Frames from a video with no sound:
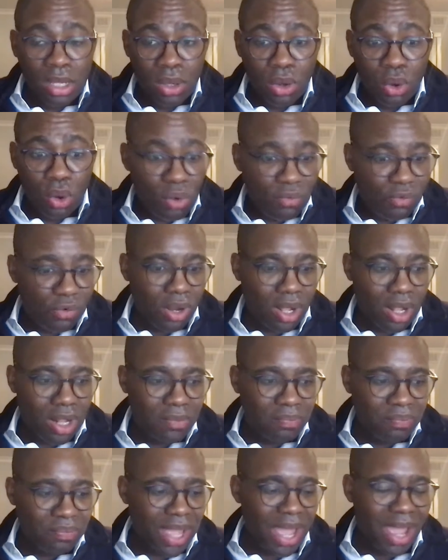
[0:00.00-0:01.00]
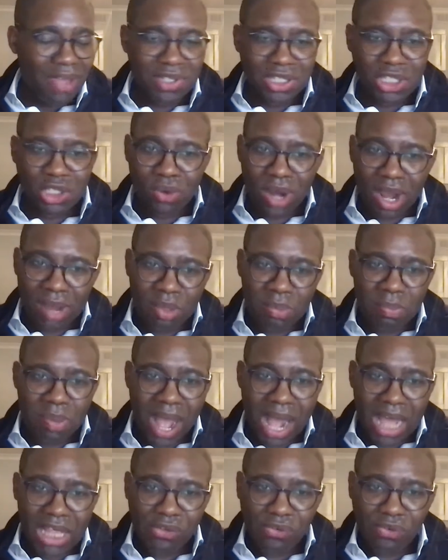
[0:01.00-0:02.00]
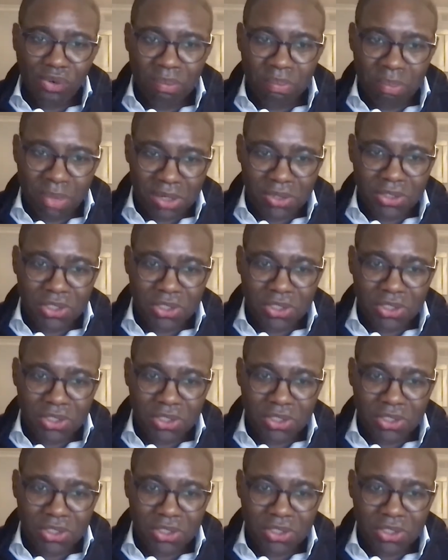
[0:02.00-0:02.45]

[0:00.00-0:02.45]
Overall, I've described the path from middle